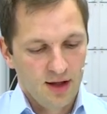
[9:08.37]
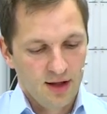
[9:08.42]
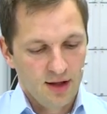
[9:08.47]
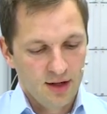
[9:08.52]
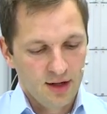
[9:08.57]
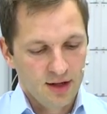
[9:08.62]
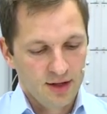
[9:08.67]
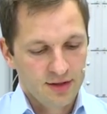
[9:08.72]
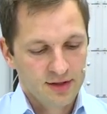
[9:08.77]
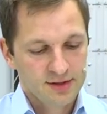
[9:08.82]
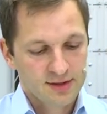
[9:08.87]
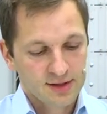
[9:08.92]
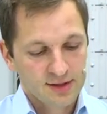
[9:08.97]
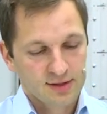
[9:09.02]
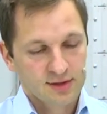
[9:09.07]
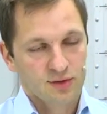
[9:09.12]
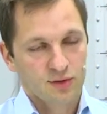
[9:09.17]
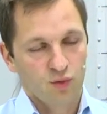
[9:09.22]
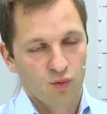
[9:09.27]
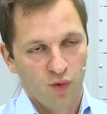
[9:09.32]
Uh, this
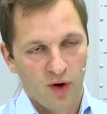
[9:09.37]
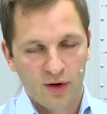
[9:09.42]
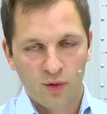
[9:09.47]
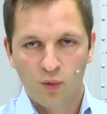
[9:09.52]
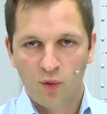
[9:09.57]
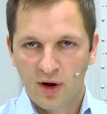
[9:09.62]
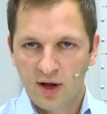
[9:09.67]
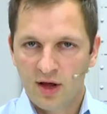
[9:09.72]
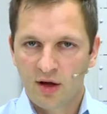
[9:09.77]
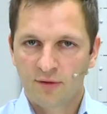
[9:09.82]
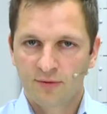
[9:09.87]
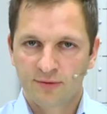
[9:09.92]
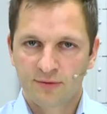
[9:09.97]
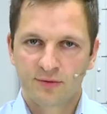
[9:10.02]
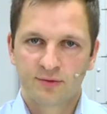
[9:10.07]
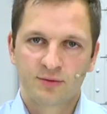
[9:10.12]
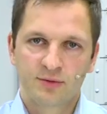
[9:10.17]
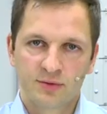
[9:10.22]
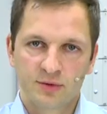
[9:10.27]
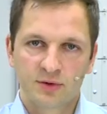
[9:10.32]
is one way
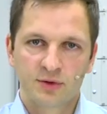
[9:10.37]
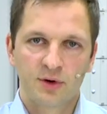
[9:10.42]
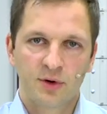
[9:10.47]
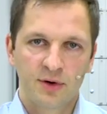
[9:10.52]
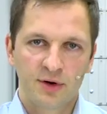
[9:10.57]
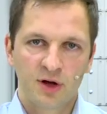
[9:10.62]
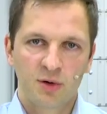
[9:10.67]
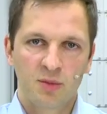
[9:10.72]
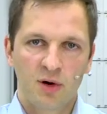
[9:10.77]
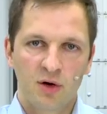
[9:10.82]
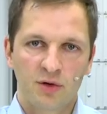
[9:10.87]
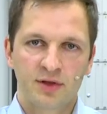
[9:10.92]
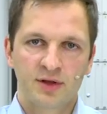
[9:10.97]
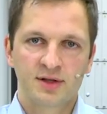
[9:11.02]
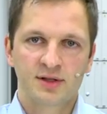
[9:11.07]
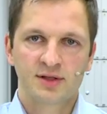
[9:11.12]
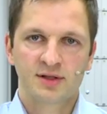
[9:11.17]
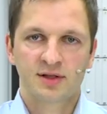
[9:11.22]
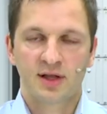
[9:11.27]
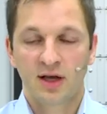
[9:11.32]
of going about
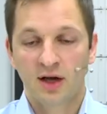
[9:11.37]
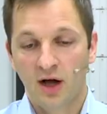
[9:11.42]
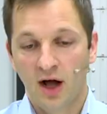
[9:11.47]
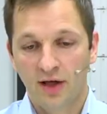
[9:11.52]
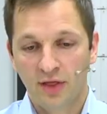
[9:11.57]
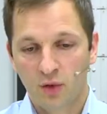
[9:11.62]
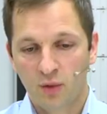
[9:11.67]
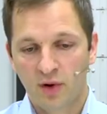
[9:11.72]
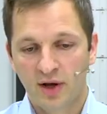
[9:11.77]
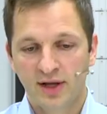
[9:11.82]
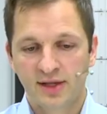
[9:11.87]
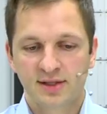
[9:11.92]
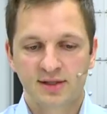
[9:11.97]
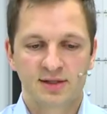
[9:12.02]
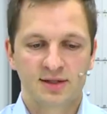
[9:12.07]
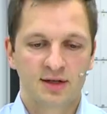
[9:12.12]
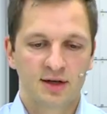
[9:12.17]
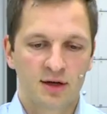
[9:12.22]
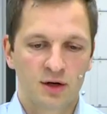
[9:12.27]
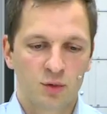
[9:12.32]
this. There are other
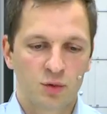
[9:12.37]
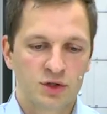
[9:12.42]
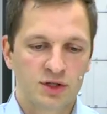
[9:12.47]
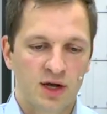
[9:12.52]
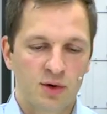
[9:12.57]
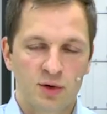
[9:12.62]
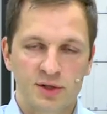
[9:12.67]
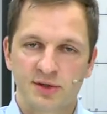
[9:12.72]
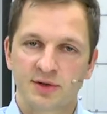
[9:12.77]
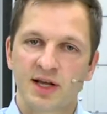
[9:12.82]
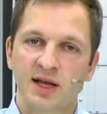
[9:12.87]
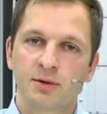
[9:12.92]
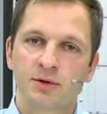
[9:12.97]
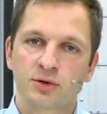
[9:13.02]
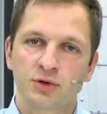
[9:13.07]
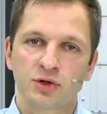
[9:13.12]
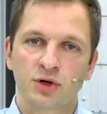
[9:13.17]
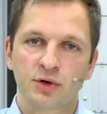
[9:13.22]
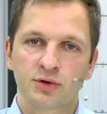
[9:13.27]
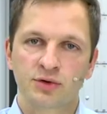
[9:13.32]
ways uh, which I was not able
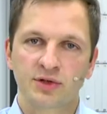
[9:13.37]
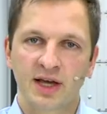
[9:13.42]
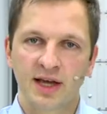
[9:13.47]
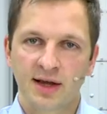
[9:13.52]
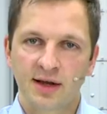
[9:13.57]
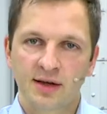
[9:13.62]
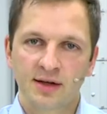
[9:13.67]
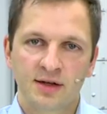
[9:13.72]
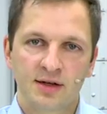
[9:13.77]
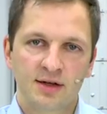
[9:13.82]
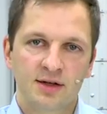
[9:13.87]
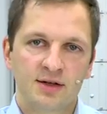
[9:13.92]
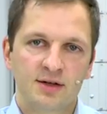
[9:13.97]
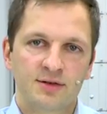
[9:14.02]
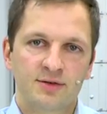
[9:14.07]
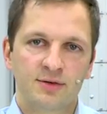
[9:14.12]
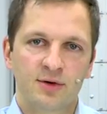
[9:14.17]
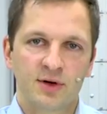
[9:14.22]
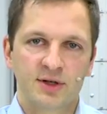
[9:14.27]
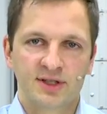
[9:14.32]
to show today.
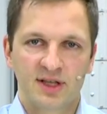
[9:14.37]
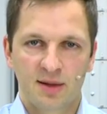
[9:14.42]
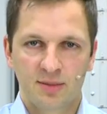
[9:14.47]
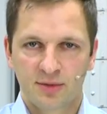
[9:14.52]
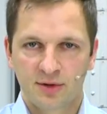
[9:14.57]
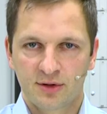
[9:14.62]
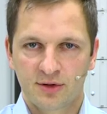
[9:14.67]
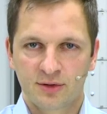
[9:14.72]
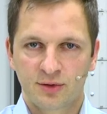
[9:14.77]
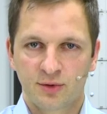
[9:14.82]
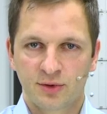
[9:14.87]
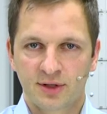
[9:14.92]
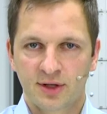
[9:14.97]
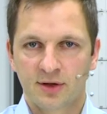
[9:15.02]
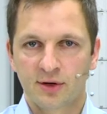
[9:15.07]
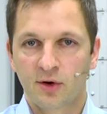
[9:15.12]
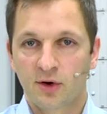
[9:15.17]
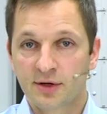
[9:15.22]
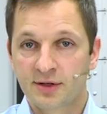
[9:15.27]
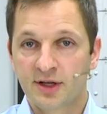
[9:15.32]
For example, using
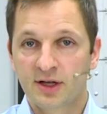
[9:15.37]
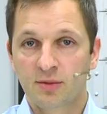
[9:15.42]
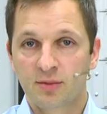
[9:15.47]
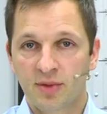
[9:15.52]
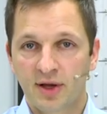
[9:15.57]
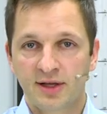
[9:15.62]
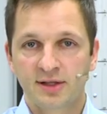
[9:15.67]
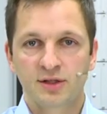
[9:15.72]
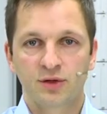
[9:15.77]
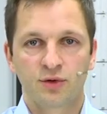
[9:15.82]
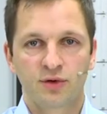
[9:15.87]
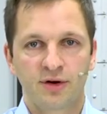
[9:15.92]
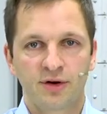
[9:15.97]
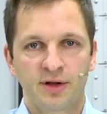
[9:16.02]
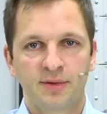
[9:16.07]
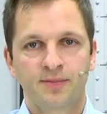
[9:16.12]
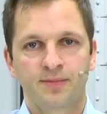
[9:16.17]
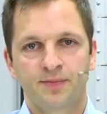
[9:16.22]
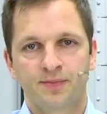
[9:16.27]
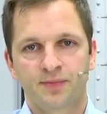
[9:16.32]
a content-based query.